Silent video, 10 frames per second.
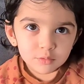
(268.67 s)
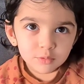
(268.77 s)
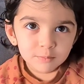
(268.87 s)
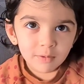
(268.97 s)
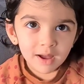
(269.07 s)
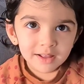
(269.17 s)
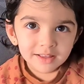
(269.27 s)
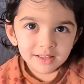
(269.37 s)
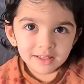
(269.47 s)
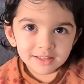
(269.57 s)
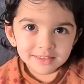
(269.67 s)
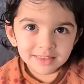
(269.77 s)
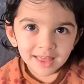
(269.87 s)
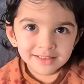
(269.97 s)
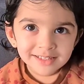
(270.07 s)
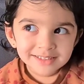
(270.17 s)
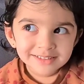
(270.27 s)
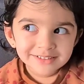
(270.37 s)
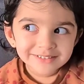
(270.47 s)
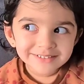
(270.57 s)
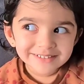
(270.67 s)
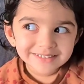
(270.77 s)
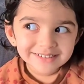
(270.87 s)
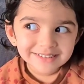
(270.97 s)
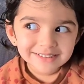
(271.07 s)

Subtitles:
to my daddy's YouTube